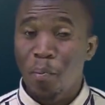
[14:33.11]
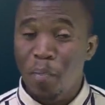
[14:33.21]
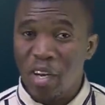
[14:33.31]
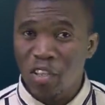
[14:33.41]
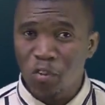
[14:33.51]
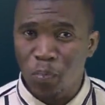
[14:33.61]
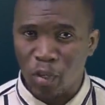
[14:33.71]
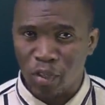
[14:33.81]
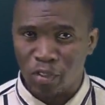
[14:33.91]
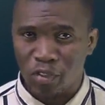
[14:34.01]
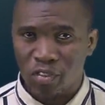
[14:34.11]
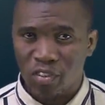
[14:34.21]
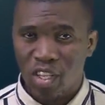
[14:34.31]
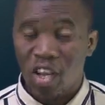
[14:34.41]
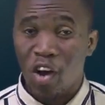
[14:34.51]
Principles
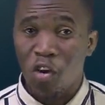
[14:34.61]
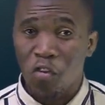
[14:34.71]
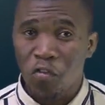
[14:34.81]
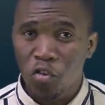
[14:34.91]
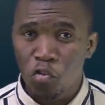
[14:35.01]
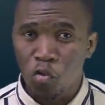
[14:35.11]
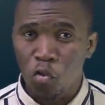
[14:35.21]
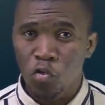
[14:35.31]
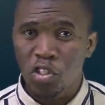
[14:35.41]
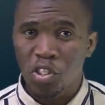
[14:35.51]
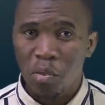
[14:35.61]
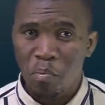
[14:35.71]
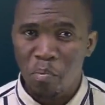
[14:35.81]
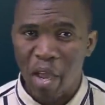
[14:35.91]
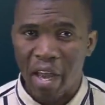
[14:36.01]
of good
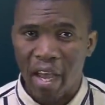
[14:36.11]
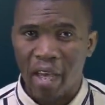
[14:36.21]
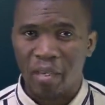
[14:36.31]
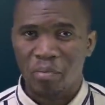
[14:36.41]
manner.